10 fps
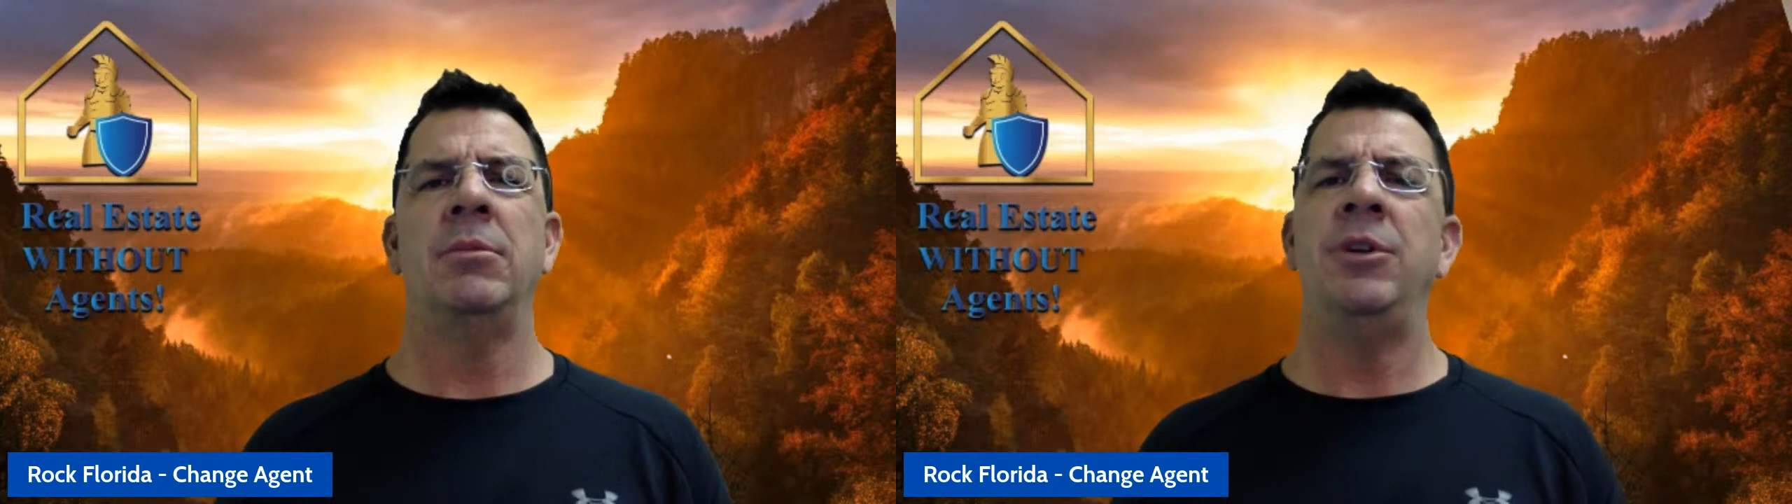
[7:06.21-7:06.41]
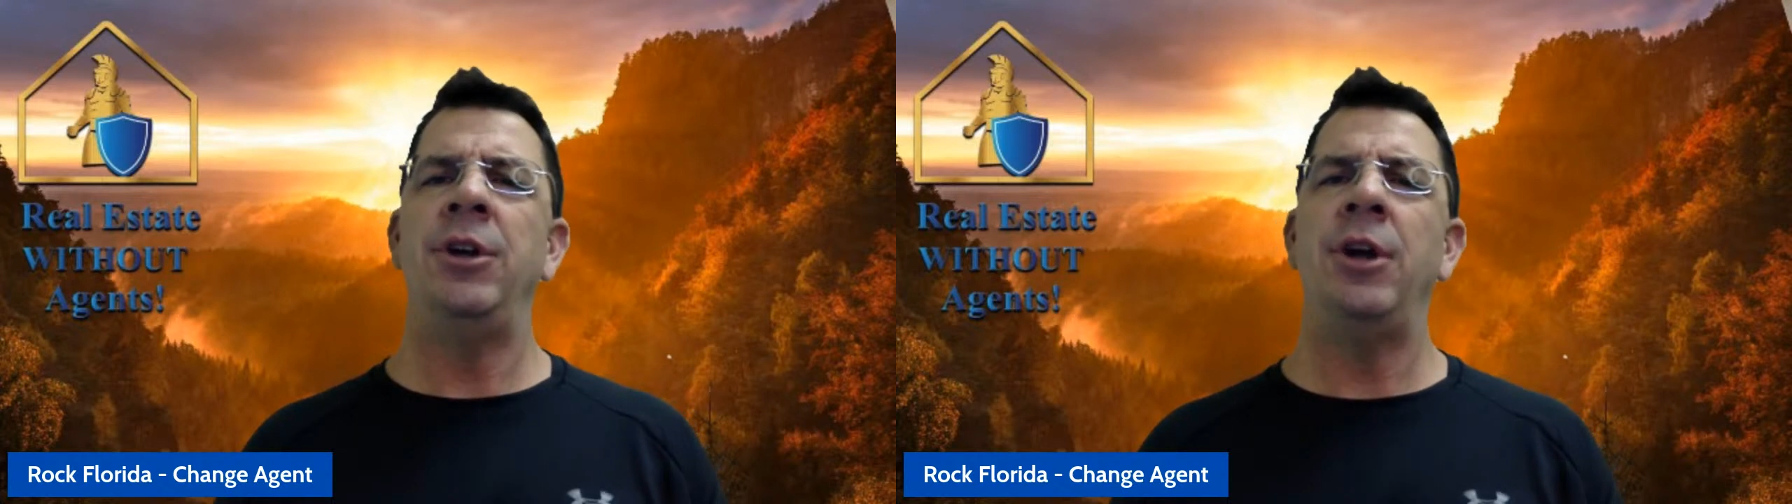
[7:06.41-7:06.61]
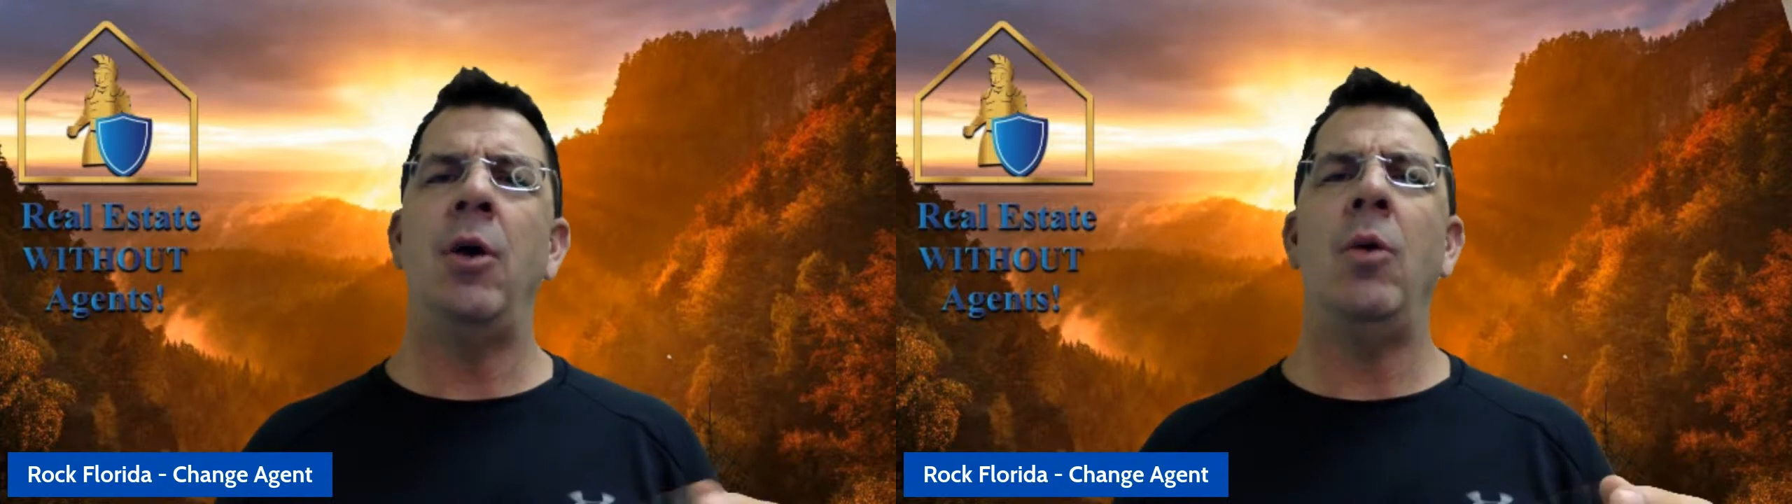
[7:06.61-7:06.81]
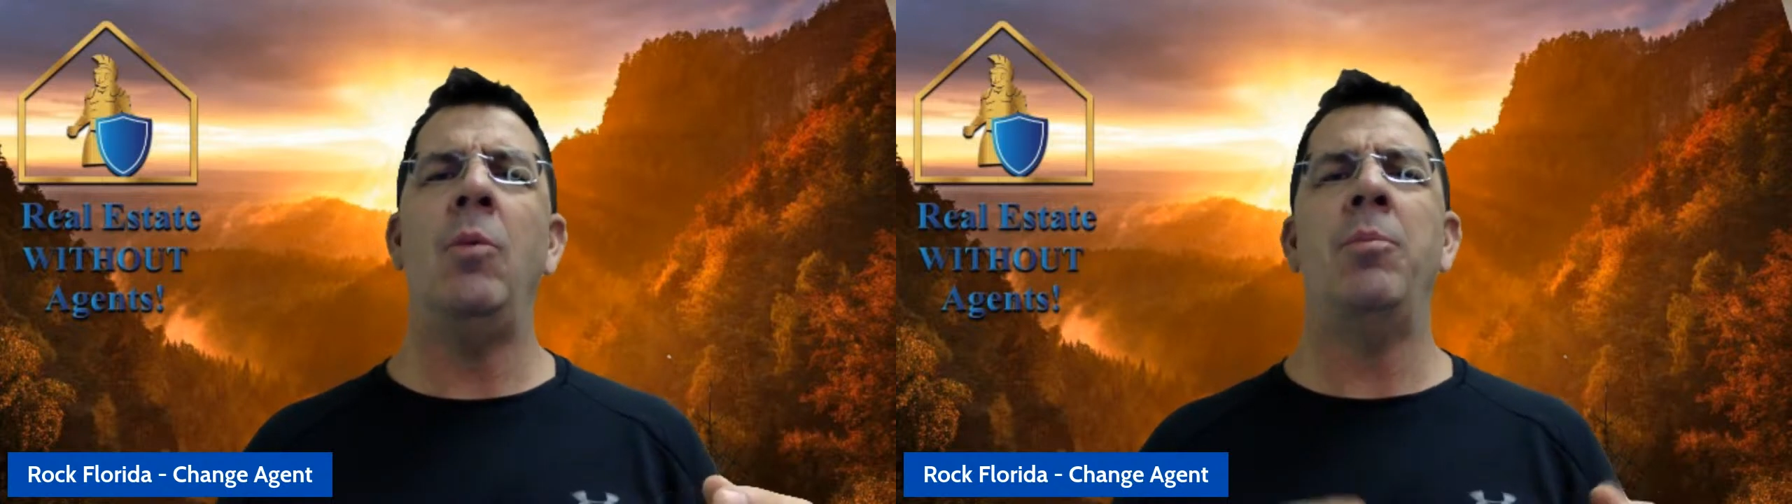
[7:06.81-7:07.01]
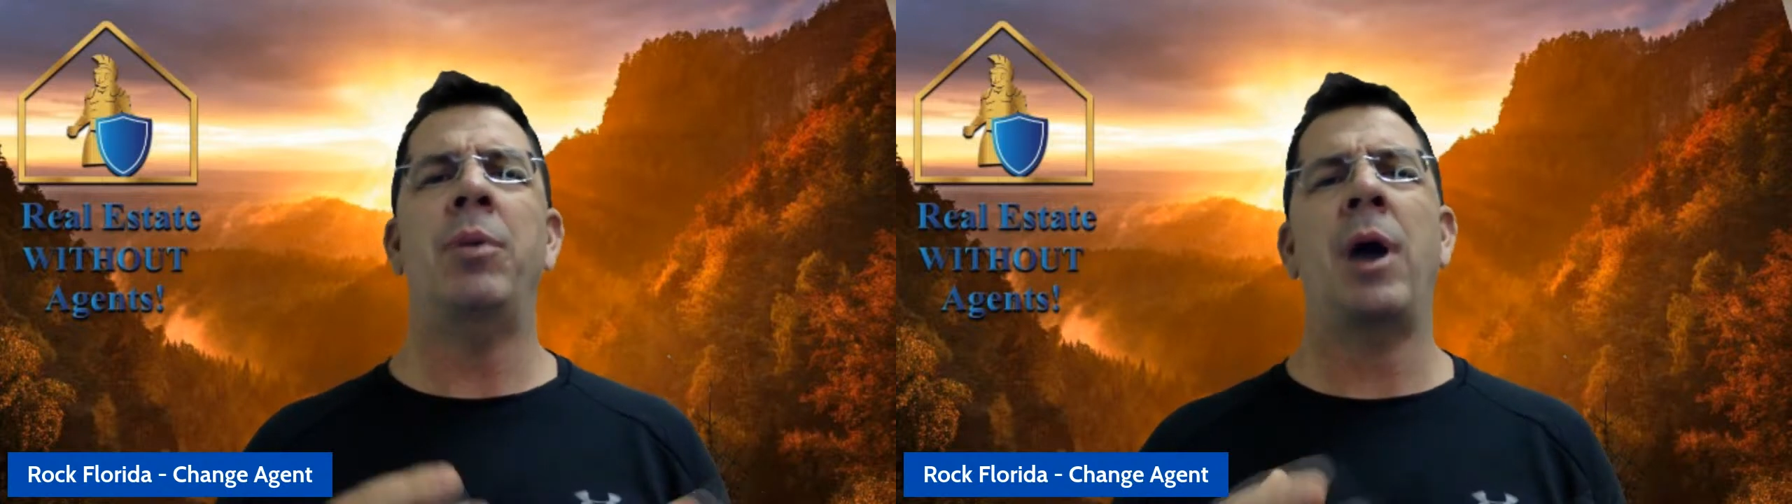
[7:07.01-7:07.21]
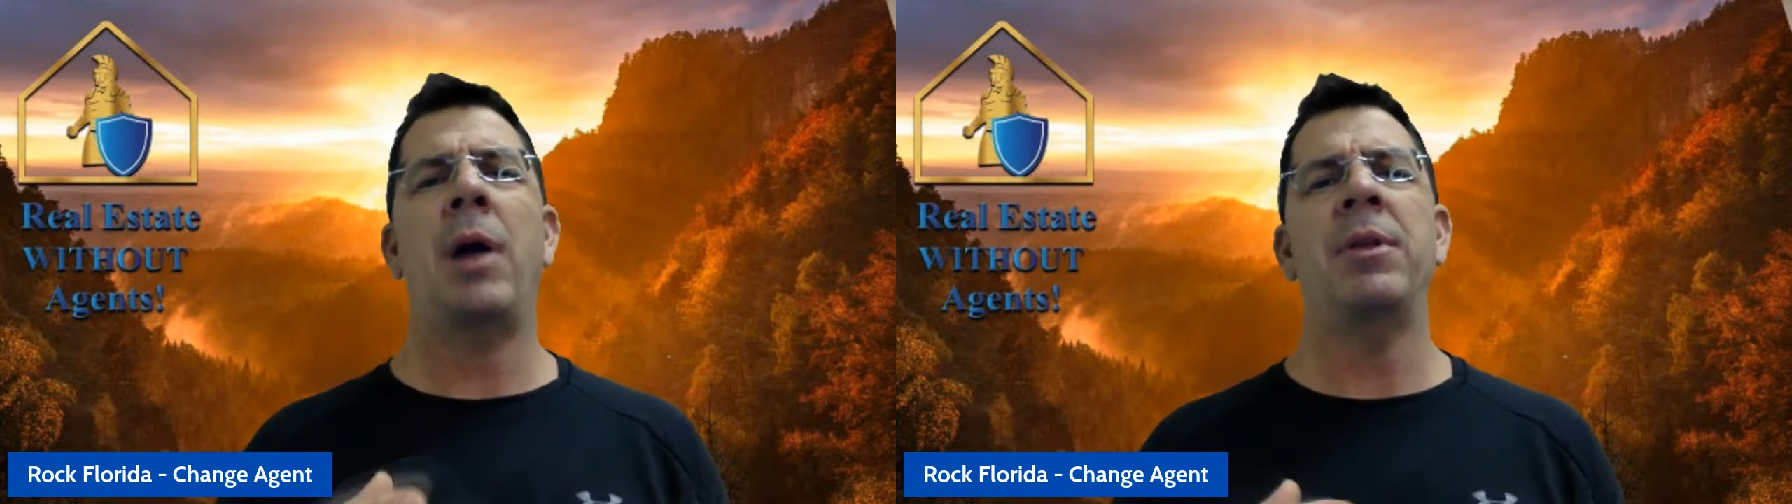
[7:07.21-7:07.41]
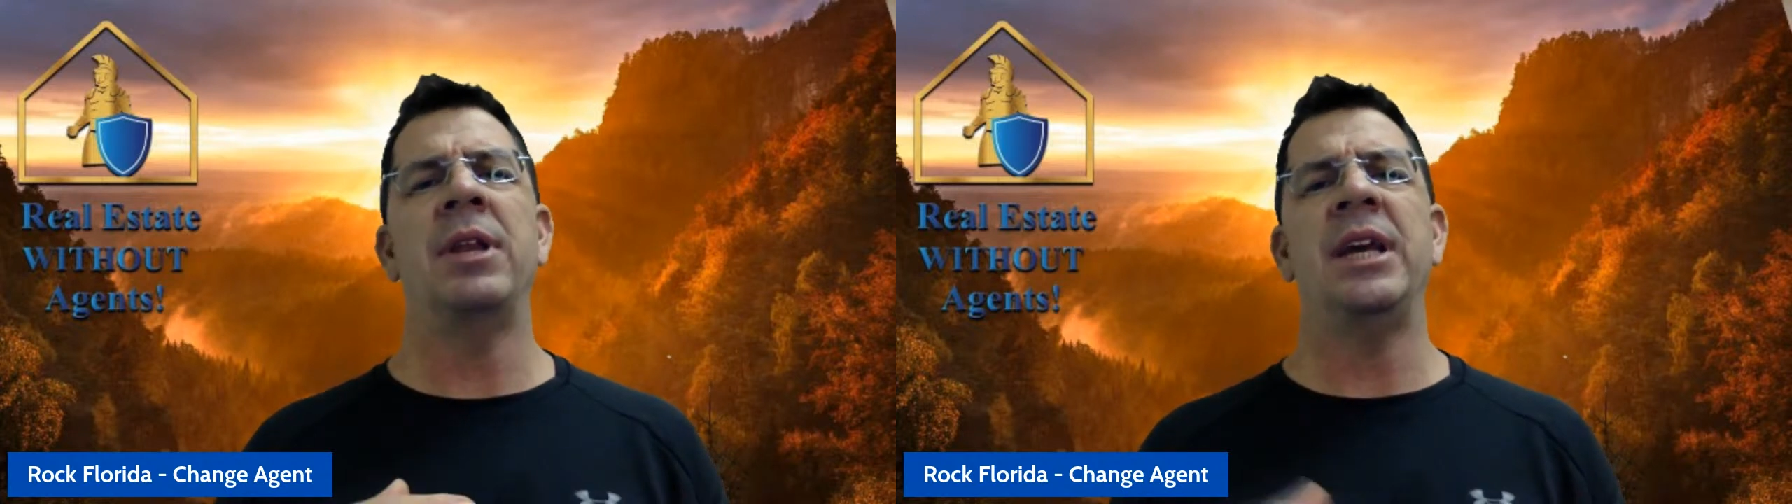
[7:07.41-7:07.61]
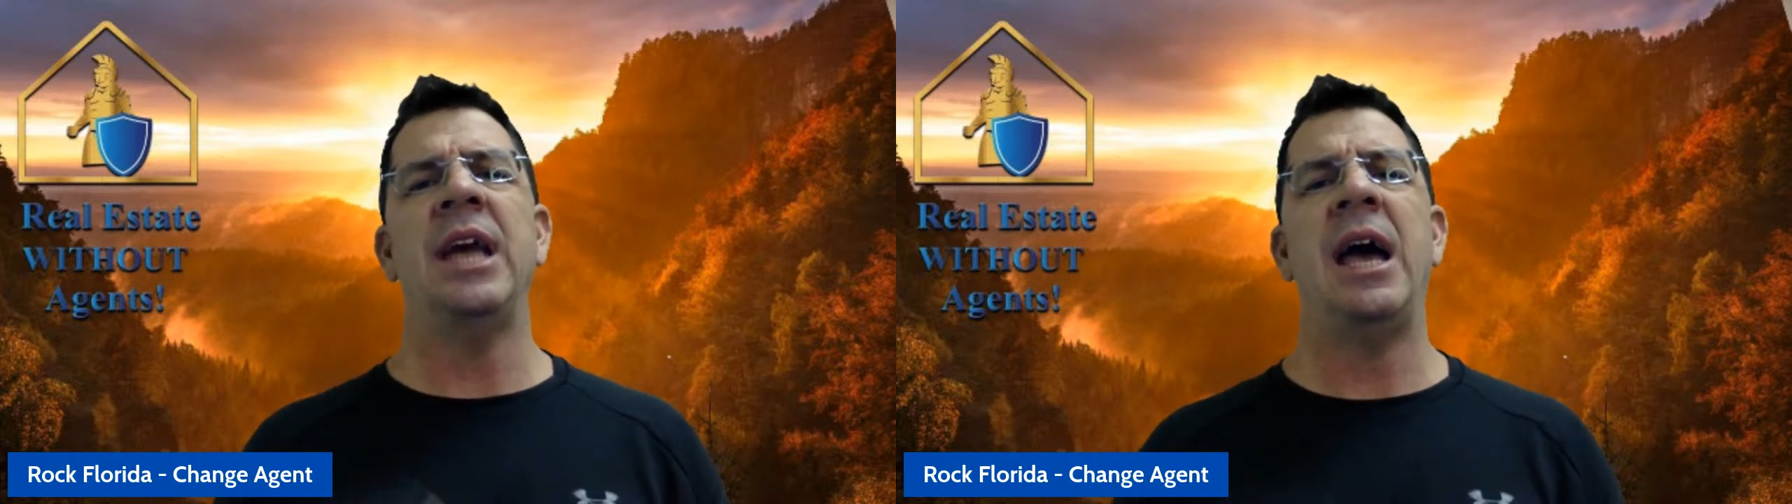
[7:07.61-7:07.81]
know properly